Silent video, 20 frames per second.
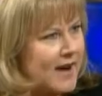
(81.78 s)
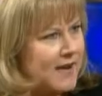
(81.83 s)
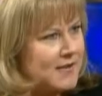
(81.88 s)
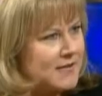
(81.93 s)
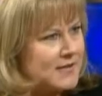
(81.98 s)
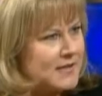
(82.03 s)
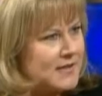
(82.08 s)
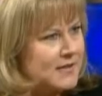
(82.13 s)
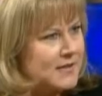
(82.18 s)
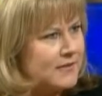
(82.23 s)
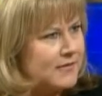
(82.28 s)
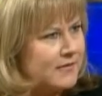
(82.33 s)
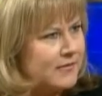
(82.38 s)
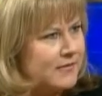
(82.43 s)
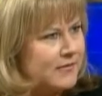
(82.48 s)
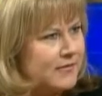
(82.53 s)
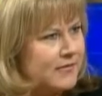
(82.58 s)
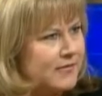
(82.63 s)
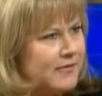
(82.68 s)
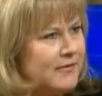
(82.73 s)
So you're kind of
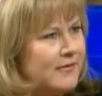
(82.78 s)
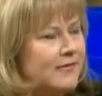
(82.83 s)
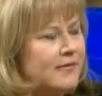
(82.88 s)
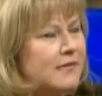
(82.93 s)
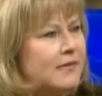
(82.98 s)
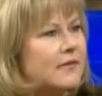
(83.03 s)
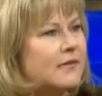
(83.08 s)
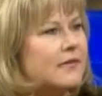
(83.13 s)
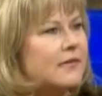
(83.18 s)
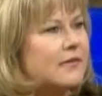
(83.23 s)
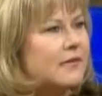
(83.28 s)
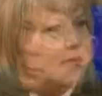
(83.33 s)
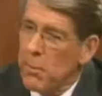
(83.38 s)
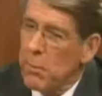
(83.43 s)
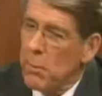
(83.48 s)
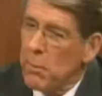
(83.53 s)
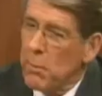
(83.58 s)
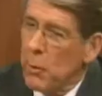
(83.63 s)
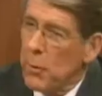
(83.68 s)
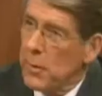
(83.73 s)
thinking about the
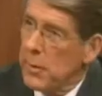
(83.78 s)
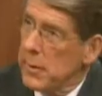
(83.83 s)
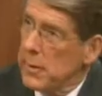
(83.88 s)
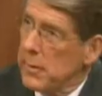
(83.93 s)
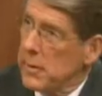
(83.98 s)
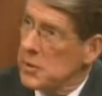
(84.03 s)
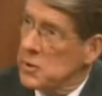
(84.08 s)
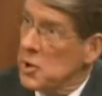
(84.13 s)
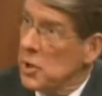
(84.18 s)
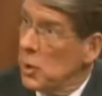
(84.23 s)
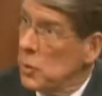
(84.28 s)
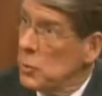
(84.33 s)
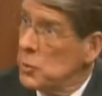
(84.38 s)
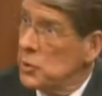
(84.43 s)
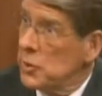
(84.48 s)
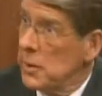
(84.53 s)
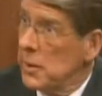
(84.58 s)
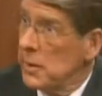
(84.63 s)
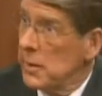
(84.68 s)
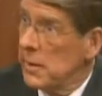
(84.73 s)
problem more than the
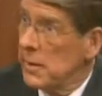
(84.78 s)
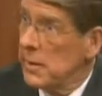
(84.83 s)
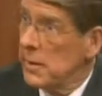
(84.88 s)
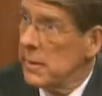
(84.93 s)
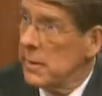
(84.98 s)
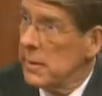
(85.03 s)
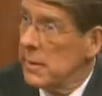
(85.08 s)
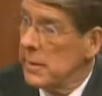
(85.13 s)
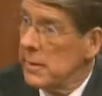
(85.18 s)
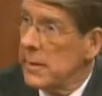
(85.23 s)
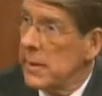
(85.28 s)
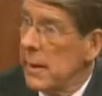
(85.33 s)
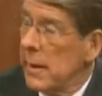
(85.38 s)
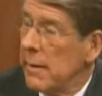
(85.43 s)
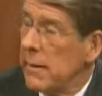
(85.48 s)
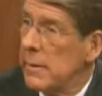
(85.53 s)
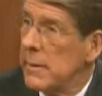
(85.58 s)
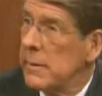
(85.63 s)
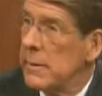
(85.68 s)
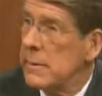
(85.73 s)
solution. You are,
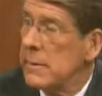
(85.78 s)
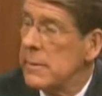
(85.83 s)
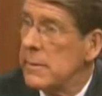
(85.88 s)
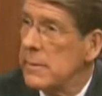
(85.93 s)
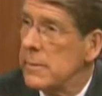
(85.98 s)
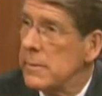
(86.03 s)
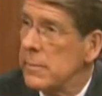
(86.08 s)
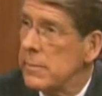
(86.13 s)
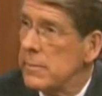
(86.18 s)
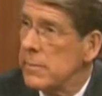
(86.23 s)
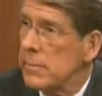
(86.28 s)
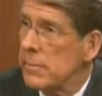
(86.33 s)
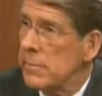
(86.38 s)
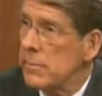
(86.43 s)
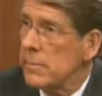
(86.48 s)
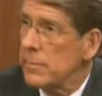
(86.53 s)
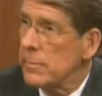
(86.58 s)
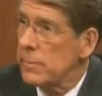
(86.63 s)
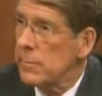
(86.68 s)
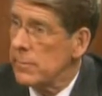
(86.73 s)
yeah. and you're not
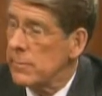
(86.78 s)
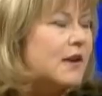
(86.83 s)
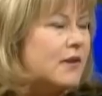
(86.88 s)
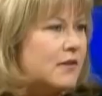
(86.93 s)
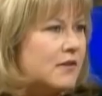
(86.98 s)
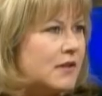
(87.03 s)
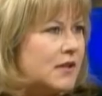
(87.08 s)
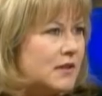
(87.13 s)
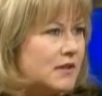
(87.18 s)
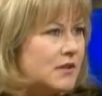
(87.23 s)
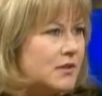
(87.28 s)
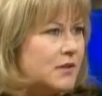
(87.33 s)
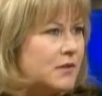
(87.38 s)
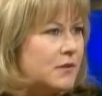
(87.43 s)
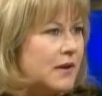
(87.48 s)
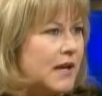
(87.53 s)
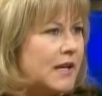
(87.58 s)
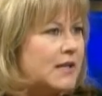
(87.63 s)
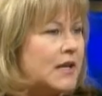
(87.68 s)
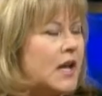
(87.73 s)
inspired to
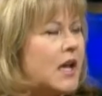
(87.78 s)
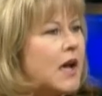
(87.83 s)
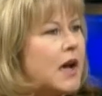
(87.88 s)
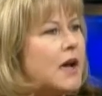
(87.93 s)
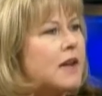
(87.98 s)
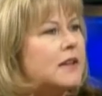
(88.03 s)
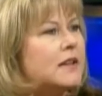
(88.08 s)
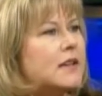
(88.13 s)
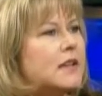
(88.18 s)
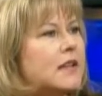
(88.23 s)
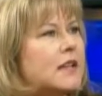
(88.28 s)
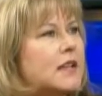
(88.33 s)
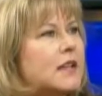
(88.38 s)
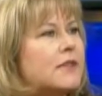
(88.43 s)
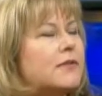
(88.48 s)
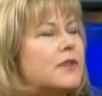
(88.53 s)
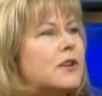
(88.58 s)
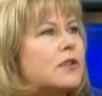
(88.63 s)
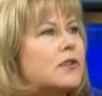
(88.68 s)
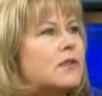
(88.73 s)
it.
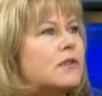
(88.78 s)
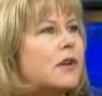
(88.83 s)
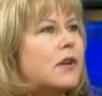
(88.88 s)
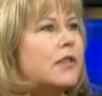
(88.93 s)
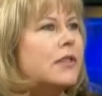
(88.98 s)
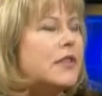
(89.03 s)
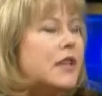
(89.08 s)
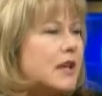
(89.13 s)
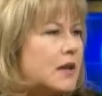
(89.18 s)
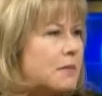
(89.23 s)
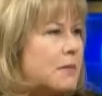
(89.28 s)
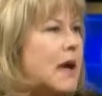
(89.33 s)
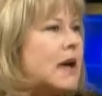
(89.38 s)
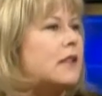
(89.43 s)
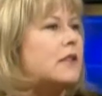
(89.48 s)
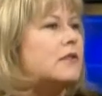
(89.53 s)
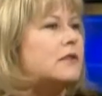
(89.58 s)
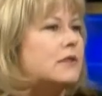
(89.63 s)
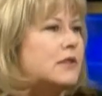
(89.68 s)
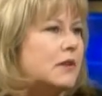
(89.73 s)
If you think about
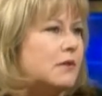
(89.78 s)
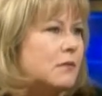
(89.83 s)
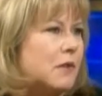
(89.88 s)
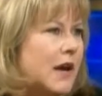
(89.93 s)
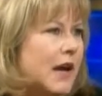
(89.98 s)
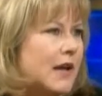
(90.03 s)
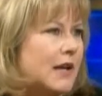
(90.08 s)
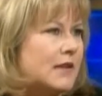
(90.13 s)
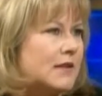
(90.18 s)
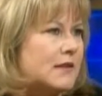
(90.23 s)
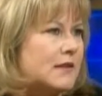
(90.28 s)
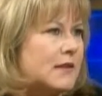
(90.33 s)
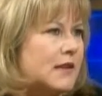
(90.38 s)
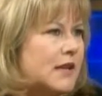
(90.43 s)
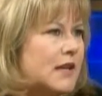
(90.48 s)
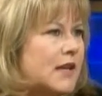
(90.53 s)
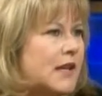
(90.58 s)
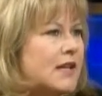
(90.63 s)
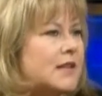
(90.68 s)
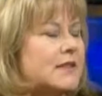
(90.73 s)
losing weight,
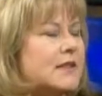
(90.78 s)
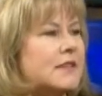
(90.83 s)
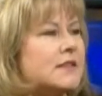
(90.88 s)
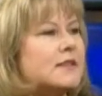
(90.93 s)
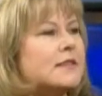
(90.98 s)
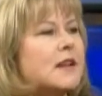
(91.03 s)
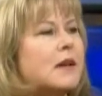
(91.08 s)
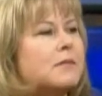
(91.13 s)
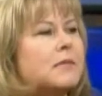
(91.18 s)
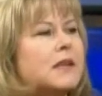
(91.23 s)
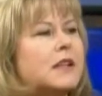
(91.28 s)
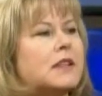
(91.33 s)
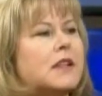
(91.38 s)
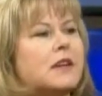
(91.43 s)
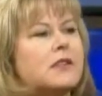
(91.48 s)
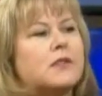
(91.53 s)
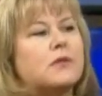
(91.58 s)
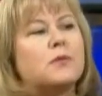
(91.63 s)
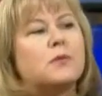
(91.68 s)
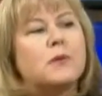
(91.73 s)
is it something
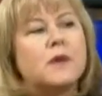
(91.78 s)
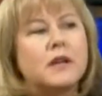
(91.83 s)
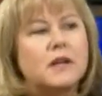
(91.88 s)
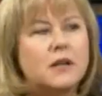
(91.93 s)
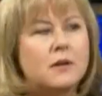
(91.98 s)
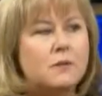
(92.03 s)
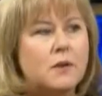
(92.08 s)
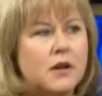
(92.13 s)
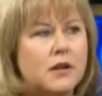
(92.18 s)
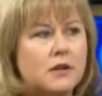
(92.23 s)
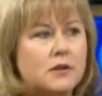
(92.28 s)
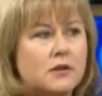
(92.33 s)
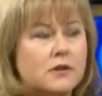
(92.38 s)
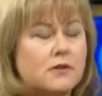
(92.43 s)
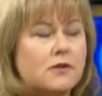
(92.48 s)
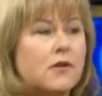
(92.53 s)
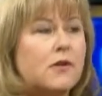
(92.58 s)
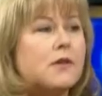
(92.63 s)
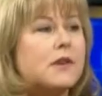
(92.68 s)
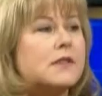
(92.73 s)
that you really want to
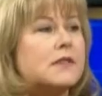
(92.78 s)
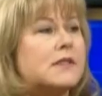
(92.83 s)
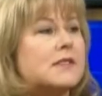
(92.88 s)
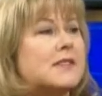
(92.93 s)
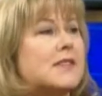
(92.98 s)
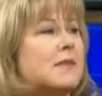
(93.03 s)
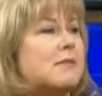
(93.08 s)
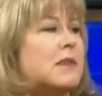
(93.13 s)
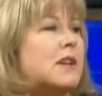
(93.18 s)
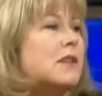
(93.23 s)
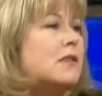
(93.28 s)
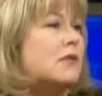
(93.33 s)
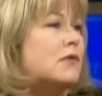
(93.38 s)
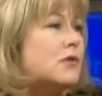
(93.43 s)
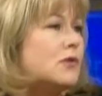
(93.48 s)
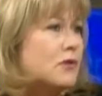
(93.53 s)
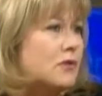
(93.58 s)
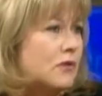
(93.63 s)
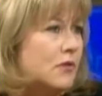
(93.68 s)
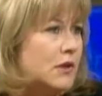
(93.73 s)
do, or is it something you
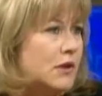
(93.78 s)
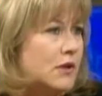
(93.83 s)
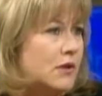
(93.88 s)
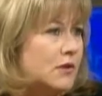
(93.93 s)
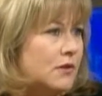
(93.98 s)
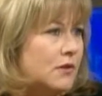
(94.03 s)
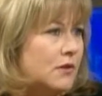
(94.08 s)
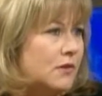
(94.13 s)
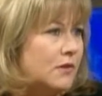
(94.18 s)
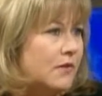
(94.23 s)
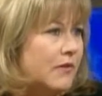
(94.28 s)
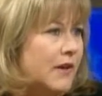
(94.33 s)
should do?